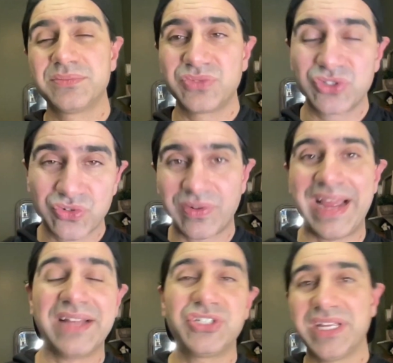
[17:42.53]

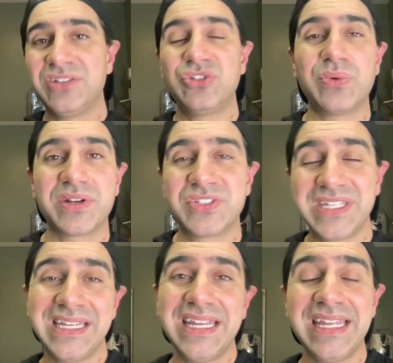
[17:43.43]
scratch into our
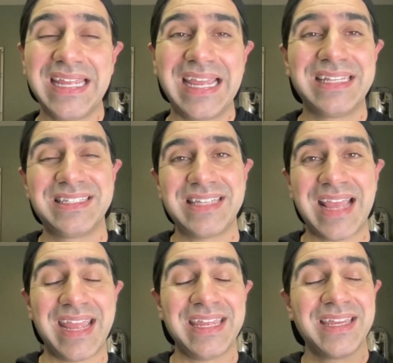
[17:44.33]
CD and
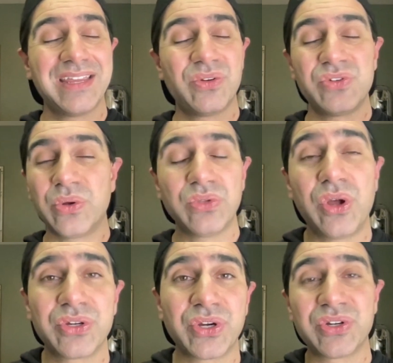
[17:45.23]
say, no
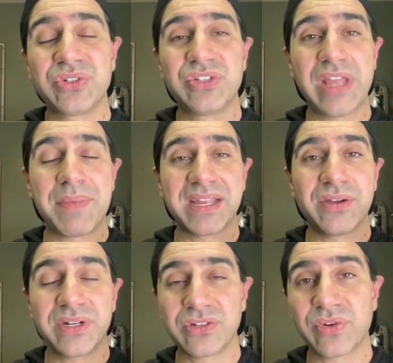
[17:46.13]
longer am I
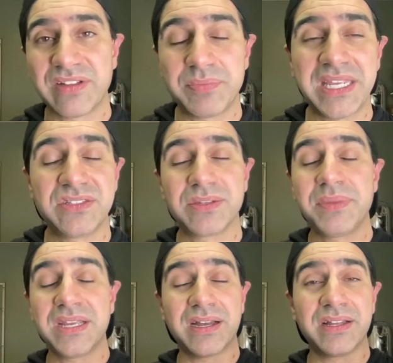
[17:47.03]
going to crave pizza,
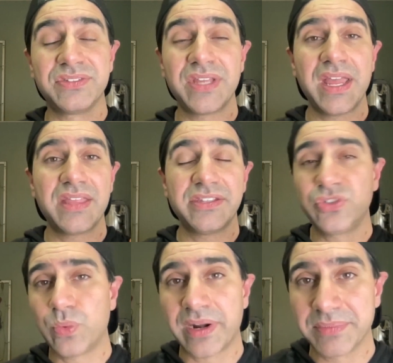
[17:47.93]
because this
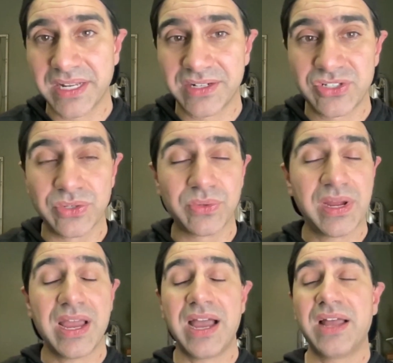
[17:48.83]
is what I'm going to do.
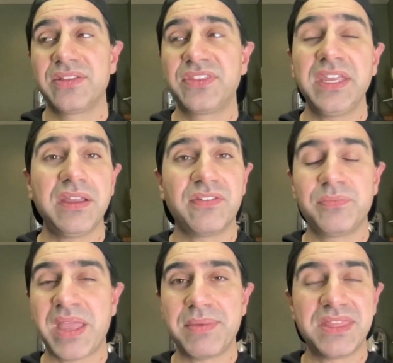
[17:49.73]
Think of
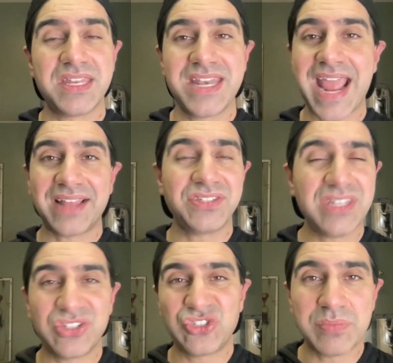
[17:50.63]
maybe the
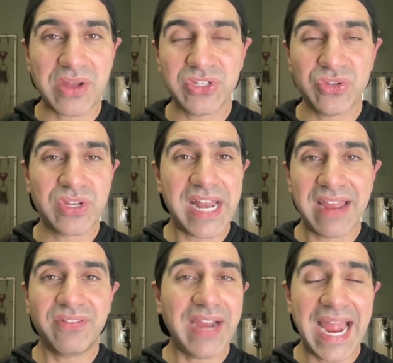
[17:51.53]
nastiest smell you could
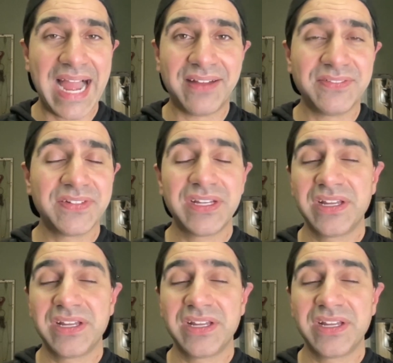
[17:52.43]
ever have,